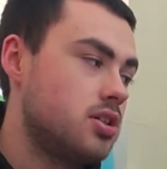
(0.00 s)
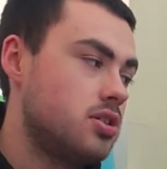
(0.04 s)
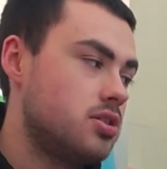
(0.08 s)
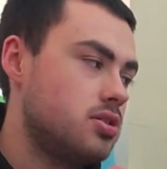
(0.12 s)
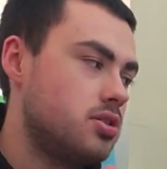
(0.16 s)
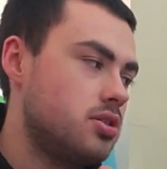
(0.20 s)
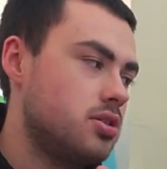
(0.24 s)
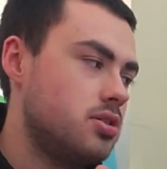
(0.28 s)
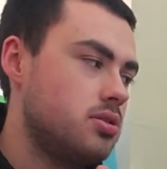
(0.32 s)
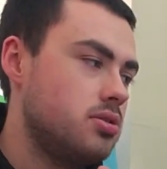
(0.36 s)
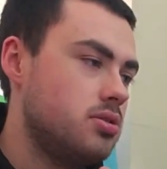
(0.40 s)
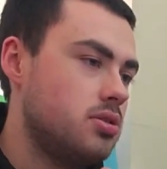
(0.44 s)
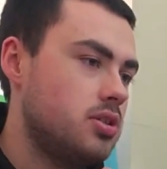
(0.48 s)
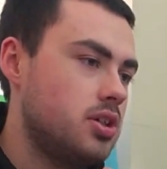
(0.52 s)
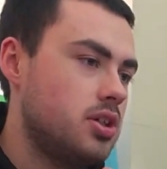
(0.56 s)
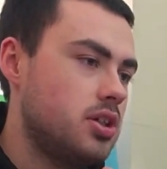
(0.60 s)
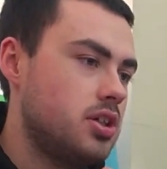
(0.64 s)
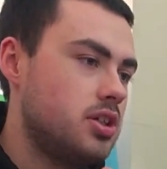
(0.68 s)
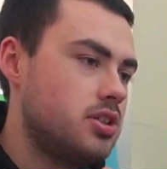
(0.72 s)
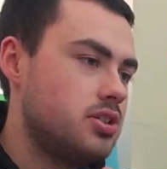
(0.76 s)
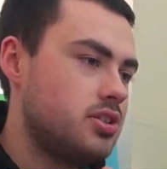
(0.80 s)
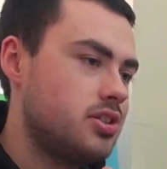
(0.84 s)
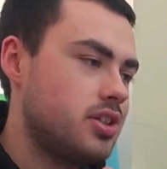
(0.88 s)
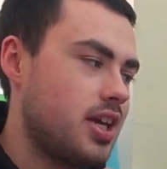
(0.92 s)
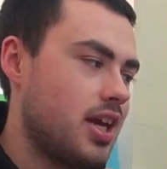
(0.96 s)
2,
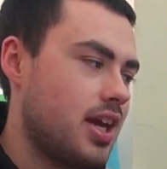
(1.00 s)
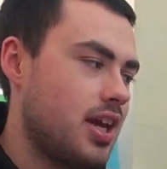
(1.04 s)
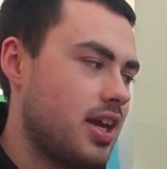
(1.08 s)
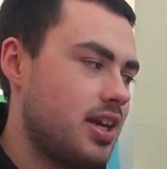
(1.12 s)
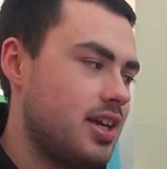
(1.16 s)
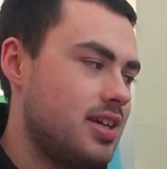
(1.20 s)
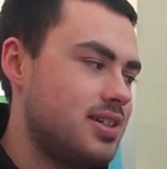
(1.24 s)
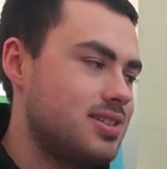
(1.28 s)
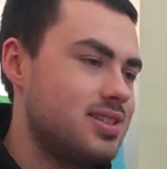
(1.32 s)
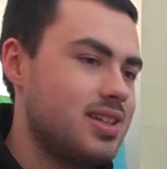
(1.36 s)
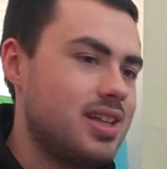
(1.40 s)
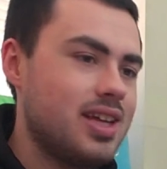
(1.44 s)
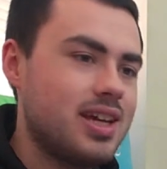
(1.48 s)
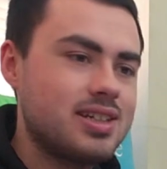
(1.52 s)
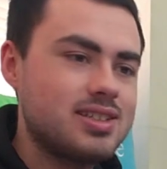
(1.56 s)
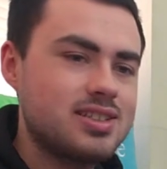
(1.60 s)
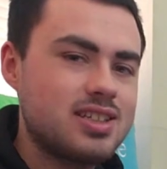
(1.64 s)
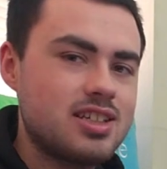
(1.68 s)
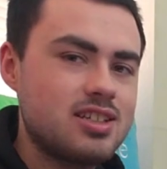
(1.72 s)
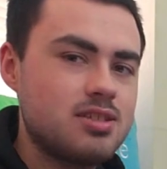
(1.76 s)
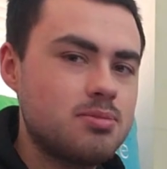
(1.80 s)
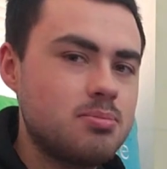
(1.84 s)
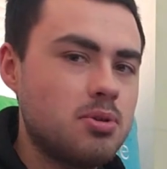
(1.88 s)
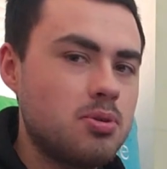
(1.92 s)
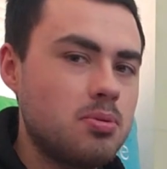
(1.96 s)
to get easily
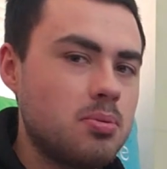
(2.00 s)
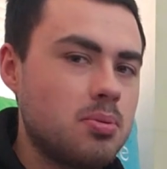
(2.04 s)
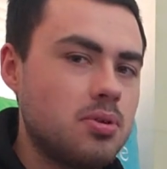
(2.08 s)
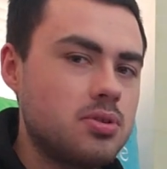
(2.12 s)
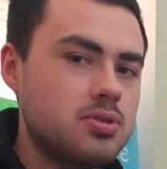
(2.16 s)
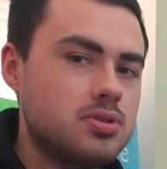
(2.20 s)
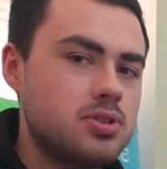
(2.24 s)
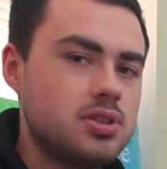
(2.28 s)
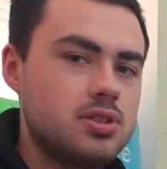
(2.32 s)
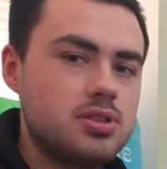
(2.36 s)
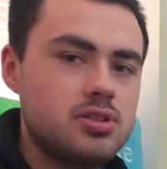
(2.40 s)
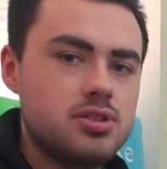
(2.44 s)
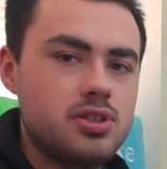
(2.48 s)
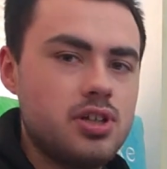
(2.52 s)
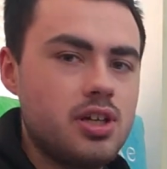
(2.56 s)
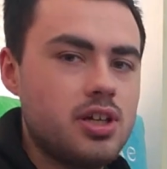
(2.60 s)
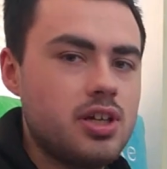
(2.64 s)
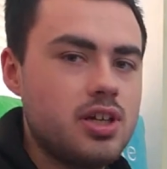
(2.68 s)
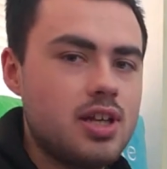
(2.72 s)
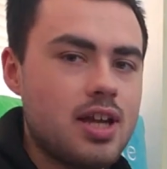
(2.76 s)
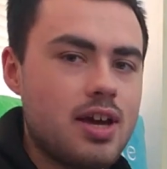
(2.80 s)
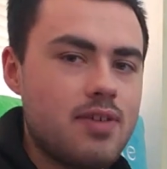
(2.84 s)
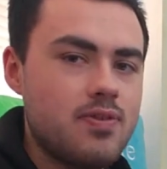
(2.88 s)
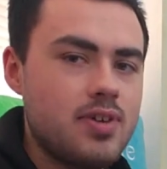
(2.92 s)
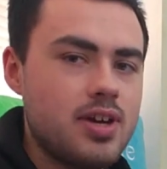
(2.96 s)
accessible water, so you
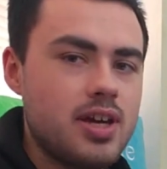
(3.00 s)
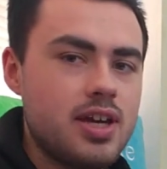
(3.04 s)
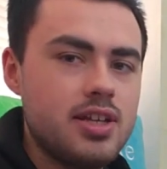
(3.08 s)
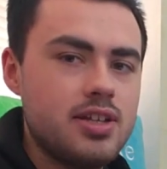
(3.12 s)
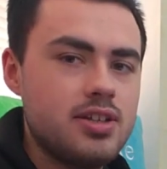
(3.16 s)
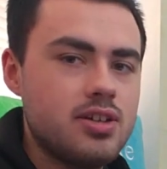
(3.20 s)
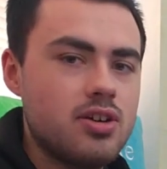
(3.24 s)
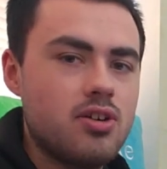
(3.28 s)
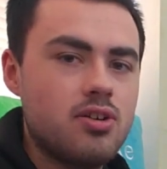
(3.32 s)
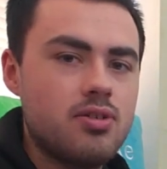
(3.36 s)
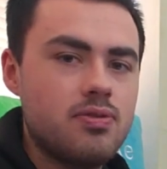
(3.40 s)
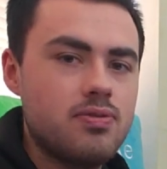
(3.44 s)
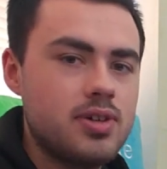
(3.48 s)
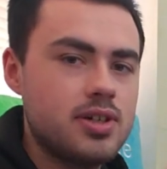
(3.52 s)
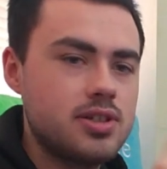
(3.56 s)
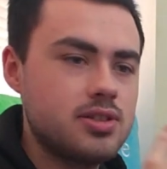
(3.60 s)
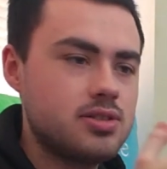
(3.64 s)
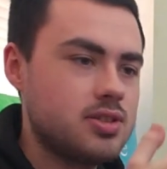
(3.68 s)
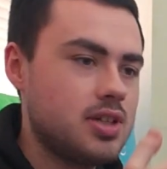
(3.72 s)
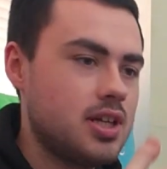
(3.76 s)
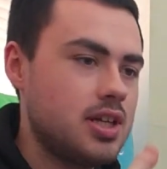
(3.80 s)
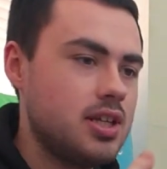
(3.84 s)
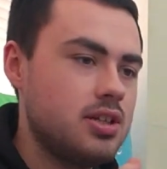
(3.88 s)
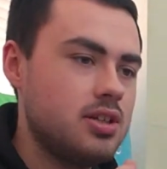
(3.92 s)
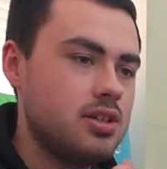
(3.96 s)
can have it in your
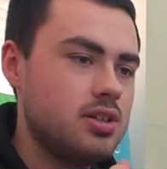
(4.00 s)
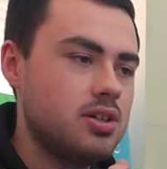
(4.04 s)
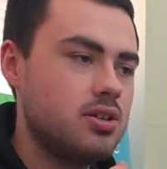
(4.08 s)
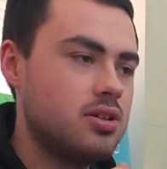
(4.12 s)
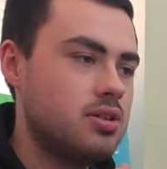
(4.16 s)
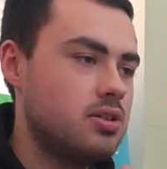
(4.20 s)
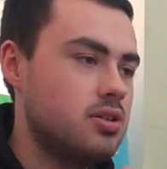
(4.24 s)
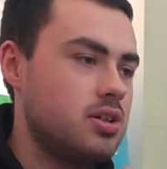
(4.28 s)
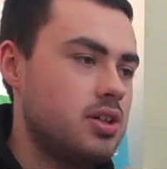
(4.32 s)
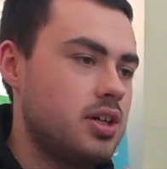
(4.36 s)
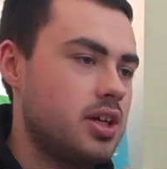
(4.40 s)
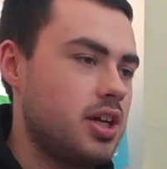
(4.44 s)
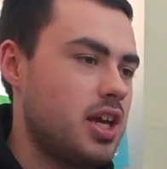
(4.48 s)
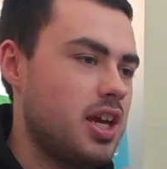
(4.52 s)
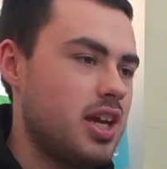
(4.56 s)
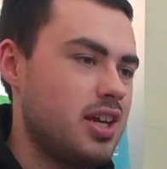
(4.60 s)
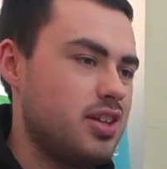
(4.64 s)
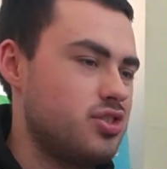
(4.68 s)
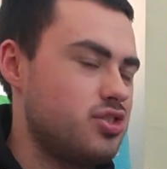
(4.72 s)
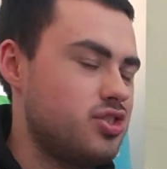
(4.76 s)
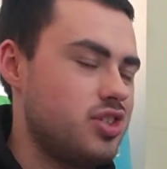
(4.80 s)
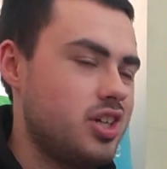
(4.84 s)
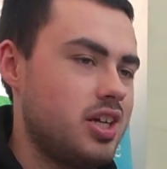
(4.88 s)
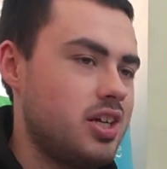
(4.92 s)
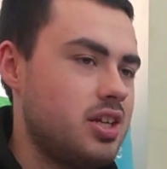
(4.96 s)
office, in your
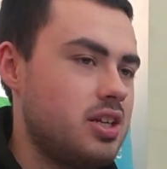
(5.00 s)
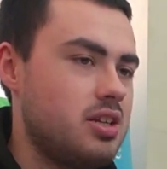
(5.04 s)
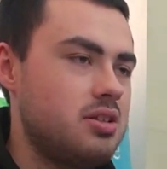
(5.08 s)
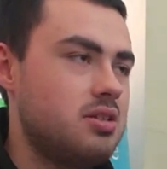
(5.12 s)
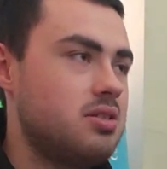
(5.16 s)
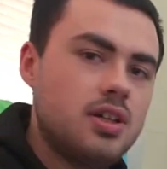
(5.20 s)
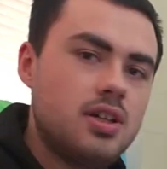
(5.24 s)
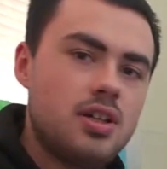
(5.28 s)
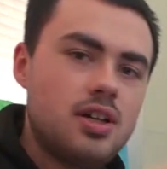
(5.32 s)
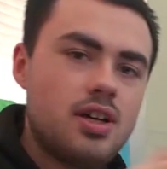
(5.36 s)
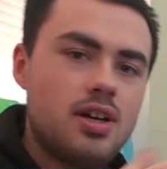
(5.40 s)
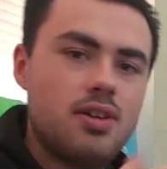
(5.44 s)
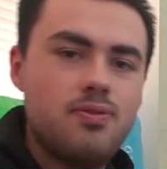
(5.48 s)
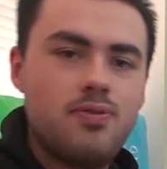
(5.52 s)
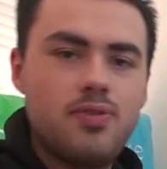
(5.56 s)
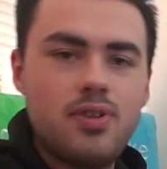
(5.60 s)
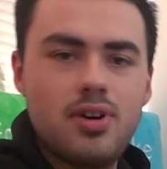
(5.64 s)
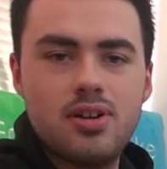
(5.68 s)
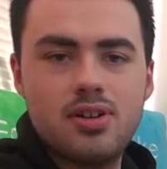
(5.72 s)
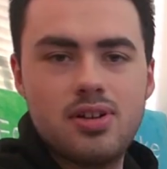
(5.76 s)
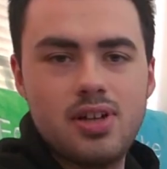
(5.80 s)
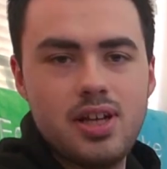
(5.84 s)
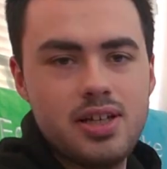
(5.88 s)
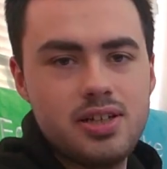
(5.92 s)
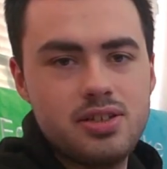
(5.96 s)
kitchen. And
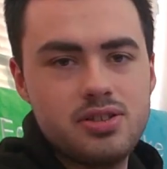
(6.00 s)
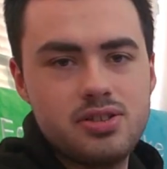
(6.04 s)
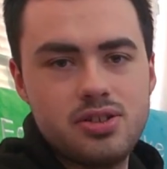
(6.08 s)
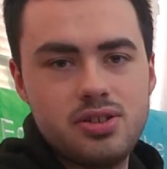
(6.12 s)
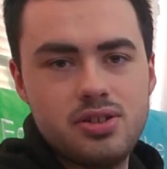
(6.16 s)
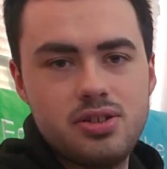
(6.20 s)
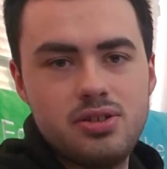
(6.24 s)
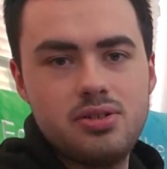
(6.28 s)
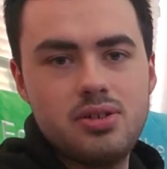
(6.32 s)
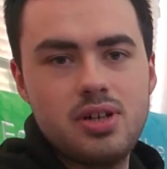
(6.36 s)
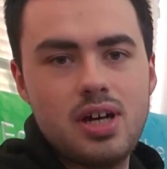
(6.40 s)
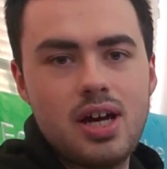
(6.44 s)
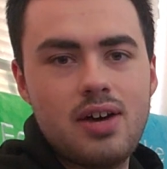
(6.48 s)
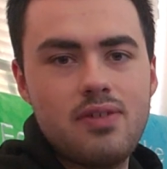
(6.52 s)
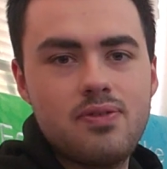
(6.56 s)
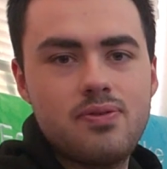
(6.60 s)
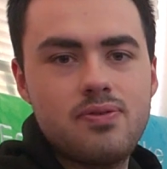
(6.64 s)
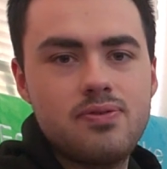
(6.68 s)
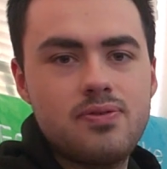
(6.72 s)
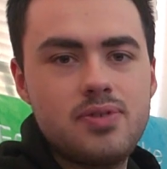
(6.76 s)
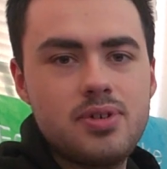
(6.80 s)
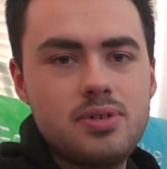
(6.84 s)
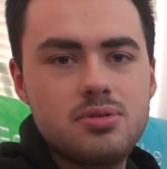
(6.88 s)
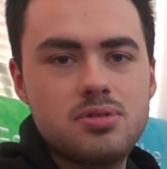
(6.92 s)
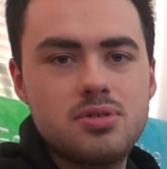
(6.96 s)
thirdly, to have
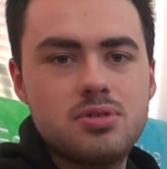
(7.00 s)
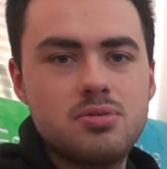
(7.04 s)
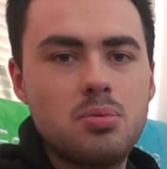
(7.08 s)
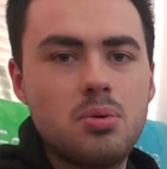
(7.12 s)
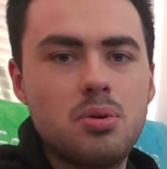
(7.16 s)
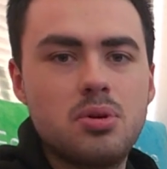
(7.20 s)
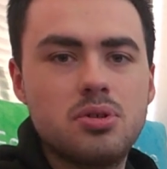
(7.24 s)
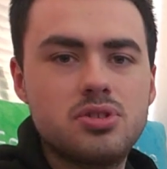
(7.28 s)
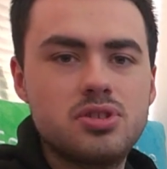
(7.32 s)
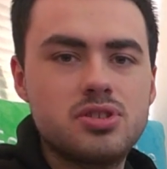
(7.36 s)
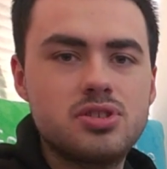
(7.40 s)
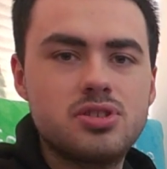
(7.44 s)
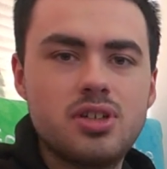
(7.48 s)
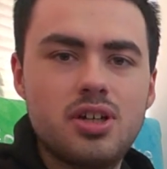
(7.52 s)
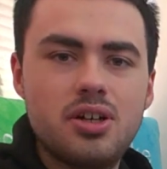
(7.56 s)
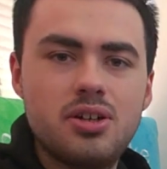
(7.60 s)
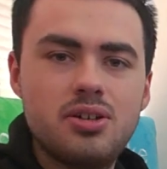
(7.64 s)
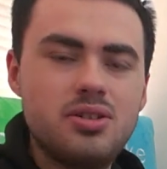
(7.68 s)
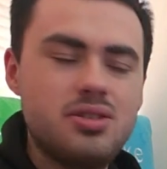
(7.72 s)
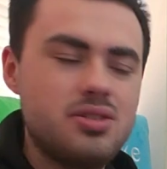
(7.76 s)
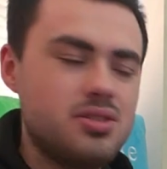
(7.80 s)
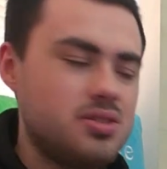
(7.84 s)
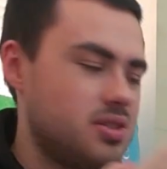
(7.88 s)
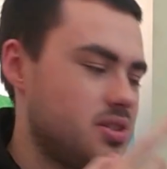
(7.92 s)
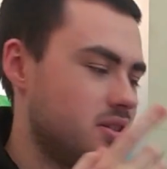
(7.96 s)
filtered water,
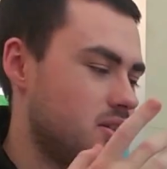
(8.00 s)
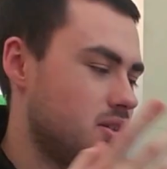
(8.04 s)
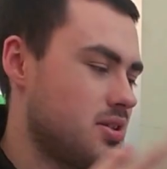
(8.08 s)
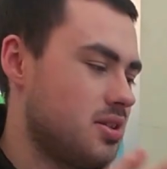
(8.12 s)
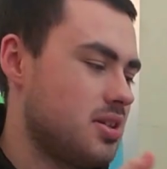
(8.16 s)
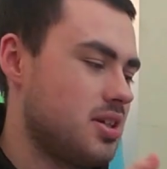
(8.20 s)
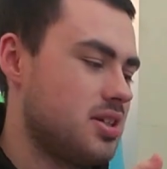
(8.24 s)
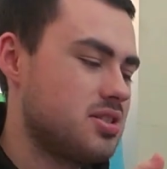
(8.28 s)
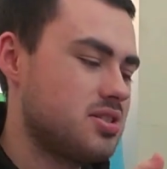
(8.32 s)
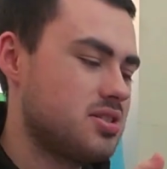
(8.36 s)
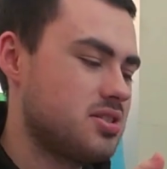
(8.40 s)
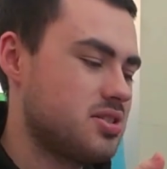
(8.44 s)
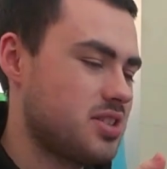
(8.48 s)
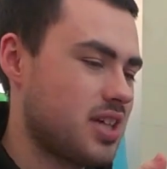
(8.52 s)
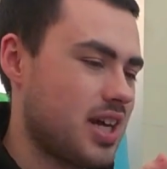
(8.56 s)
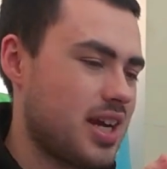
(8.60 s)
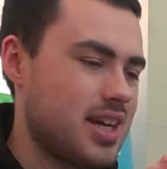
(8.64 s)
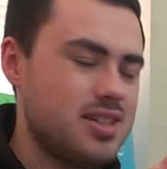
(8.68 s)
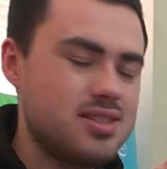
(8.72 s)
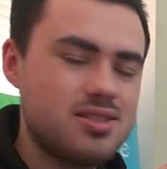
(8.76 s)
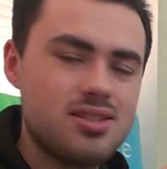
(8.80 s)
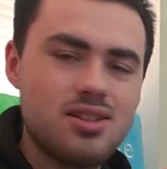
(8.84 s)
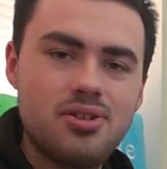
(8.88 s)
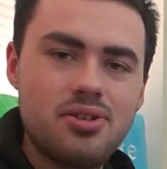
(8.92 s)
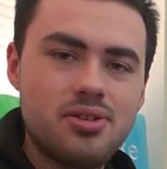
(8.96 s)
so that it just
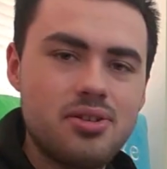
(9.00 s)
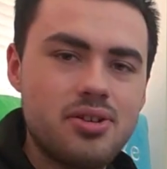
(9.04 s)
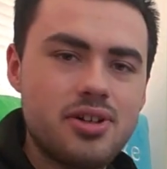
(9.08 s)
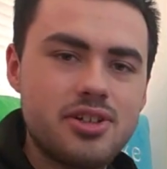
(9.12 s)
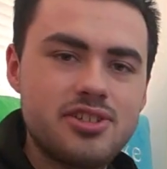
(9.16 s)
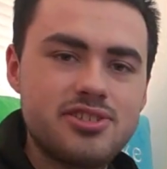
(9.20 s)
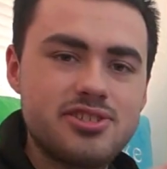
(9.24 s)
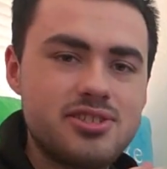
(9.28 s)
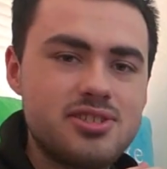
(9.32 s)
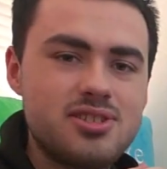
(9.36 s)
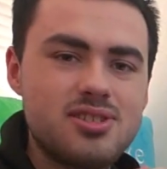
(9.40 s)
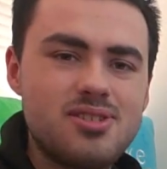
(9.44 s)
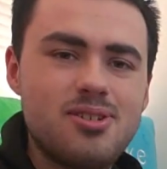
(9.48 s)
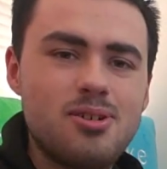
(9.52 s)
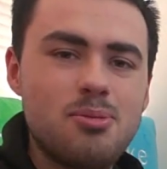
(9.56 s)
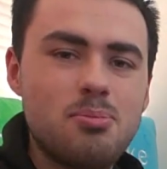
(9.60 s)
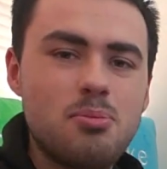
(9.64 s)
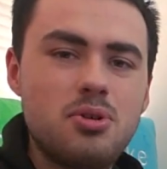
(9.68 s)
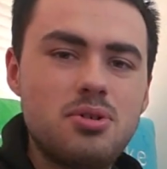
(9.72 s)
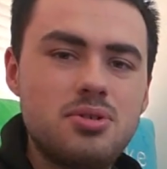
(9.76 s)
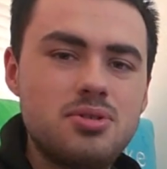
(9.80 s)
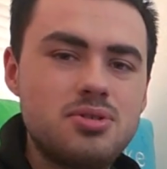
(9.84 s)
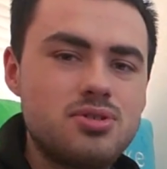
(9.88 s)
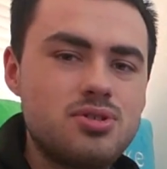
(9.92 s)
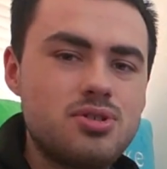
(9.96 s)
tastes a lot nicer and it's a lot
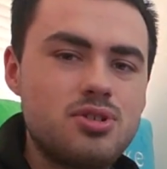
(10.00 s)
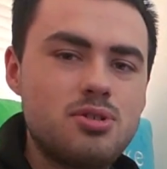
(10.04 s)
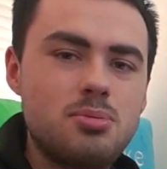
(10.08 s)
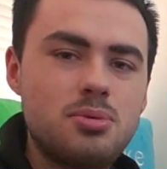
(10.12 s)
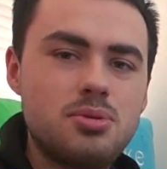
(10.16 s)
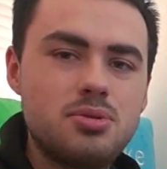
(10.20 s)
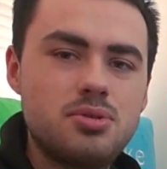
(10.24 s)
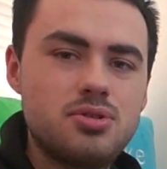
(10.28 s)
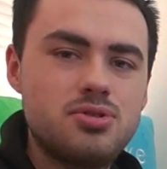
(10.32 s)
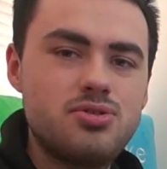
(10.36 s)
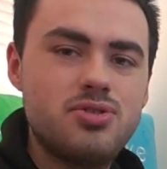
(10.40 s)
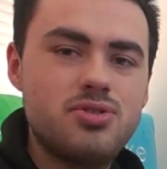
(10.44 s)
more enjoyable to